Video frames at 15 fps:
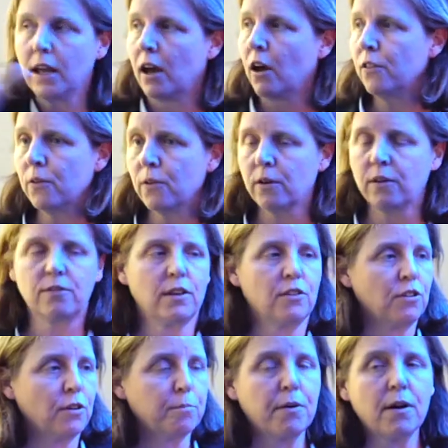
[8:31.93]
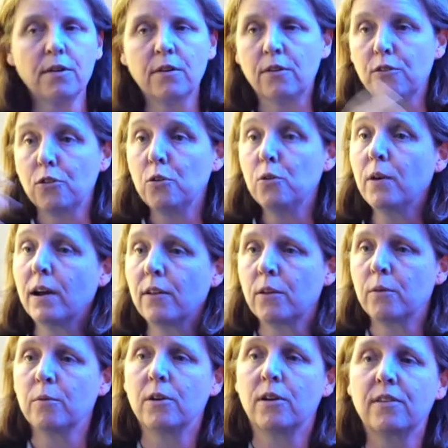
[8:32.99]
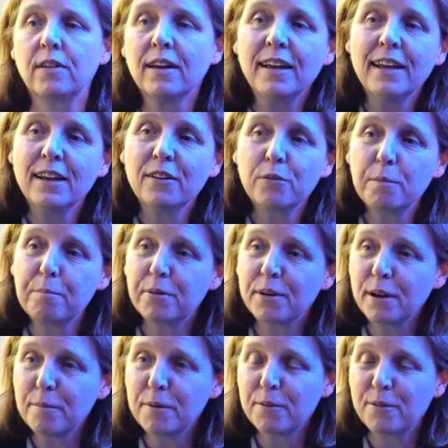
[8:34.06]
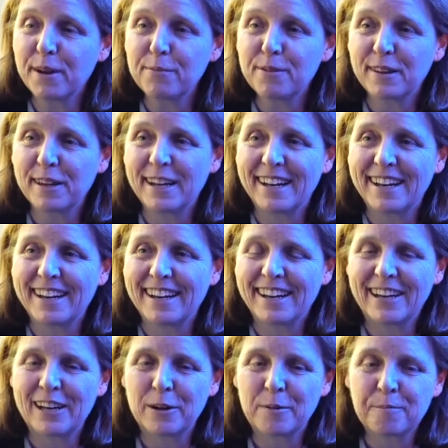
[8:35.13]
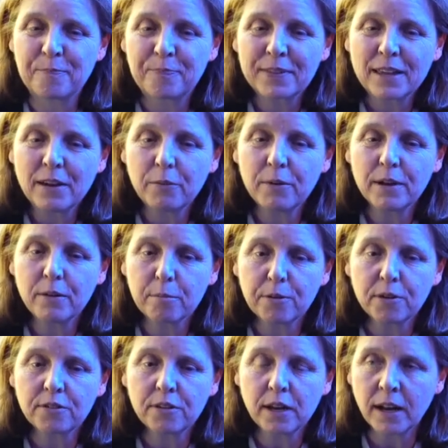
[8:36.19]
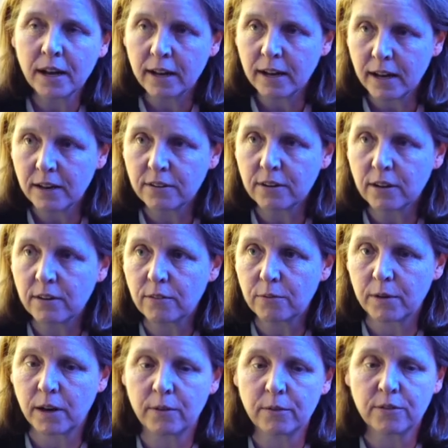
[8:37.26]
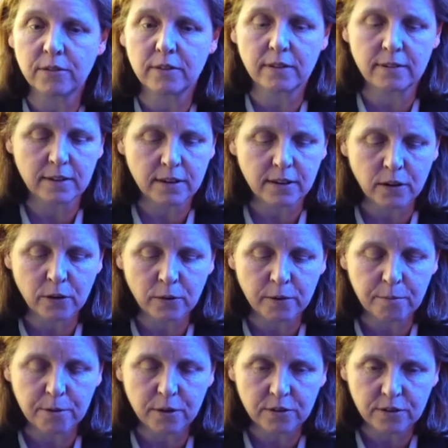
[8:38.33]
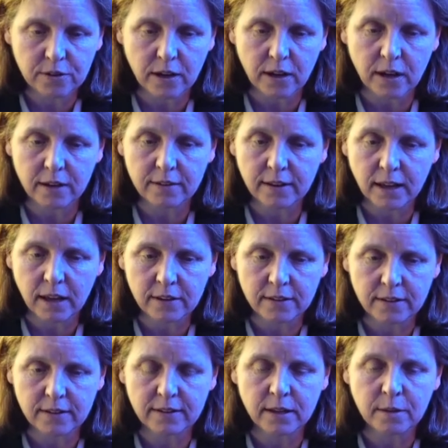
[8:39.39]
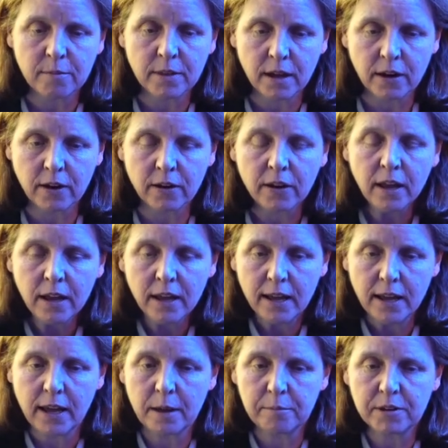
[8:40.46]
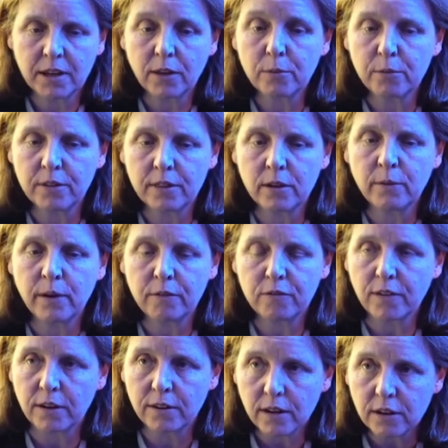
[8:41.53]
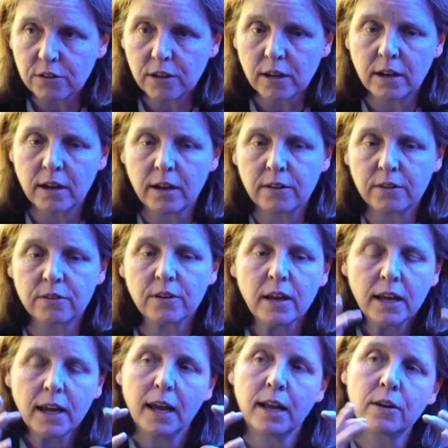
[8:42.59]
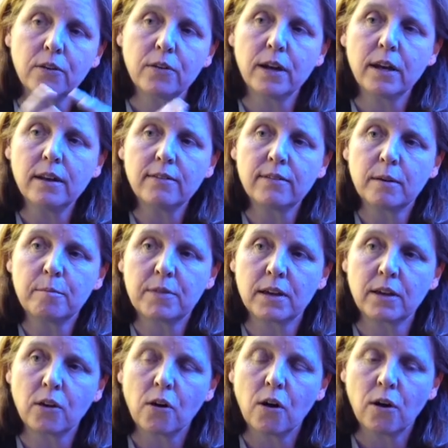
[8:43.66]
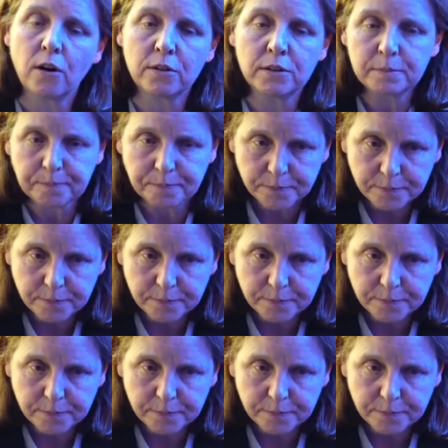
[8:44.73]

Other organization, partners, who out in the world? So we put up a website. Um, we approached the United Nations. When I was CTO, we approached a, uh, a talented team there um, together with the UN Foundation and others and created something called